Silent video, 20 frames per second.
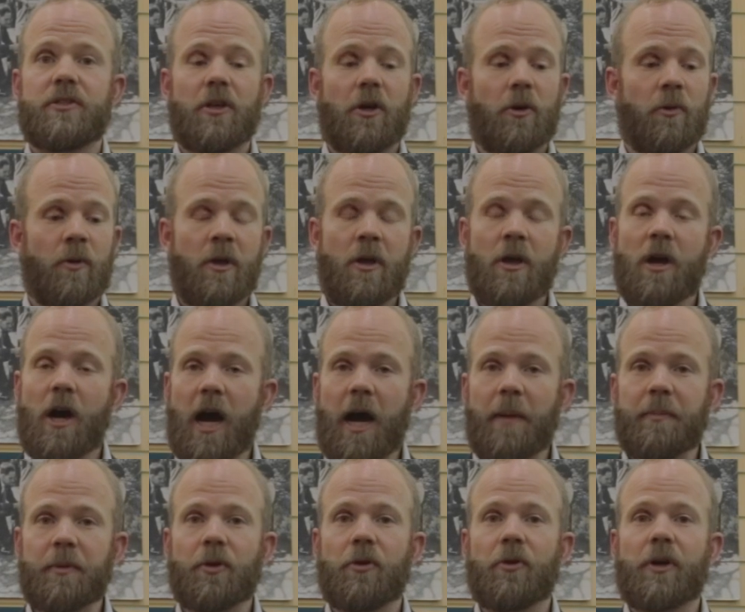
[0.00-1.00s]
So
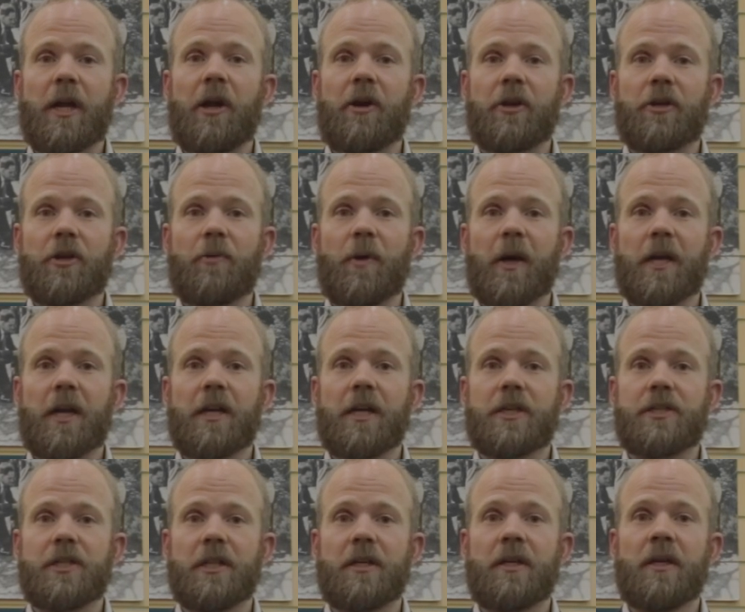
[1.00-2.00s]
optical character
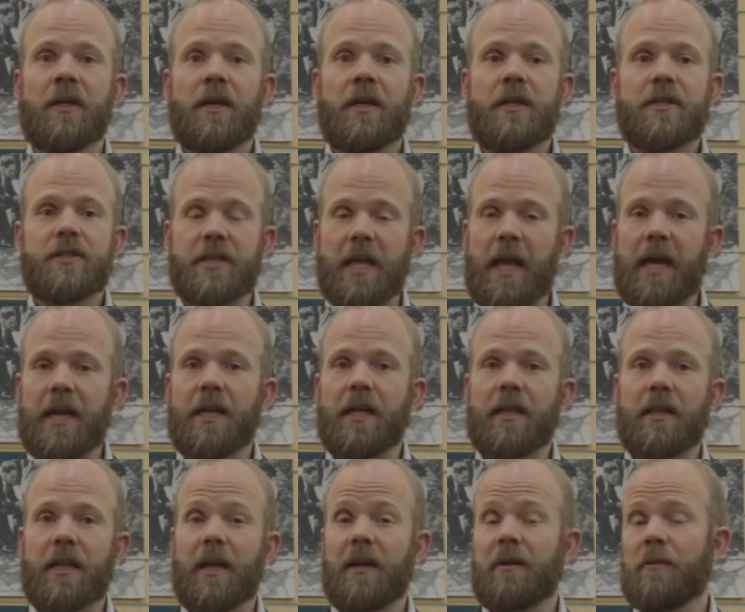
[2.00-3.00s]
recognition
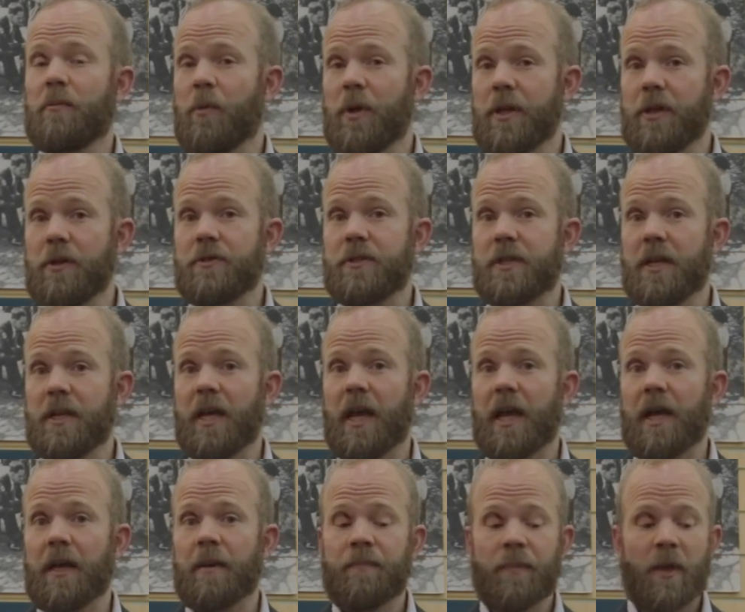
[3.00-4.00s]
scanning that we use
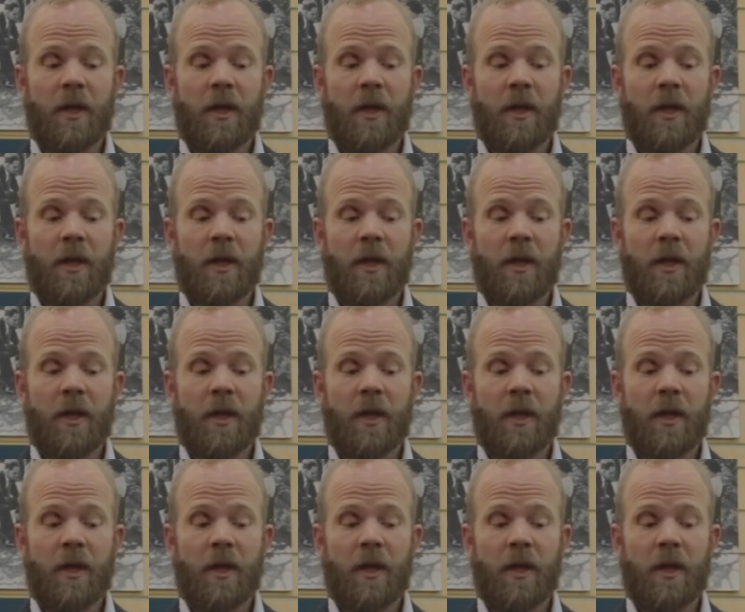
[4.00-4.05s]
today.